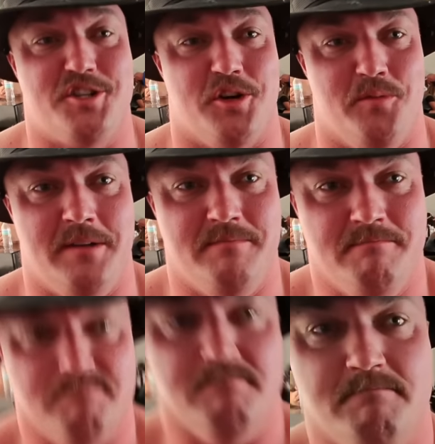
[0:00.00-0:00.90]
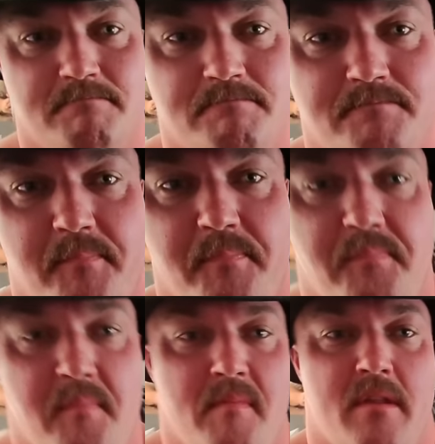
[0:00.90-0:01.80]
should win. Well,
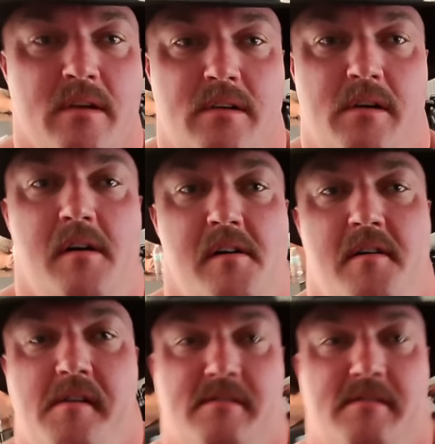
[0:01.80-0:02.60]
I believe in you, mate. You've